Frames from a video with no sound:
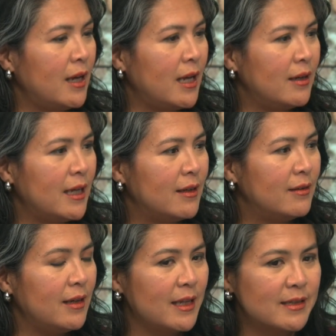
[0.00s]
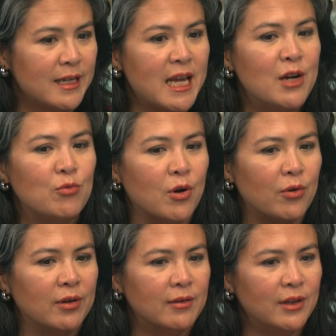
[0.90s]
It's an
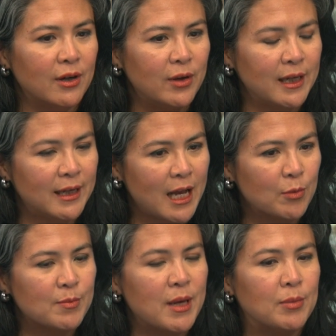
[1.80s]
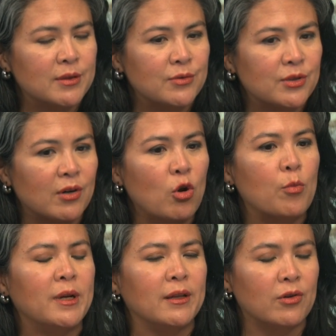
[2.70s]
inroad. You know, it helps people to start
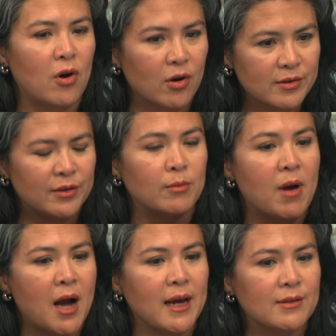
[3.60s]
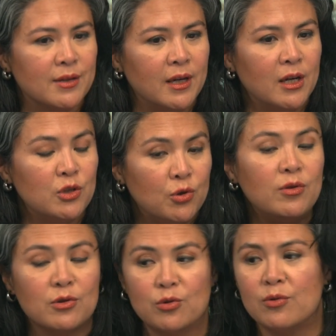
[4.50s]
opening their hearts and their minds to
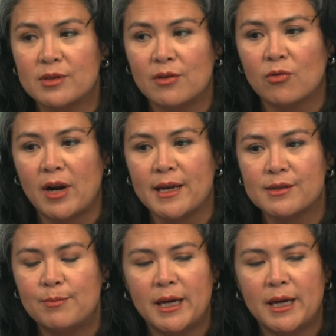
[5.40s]
the truths of Christ.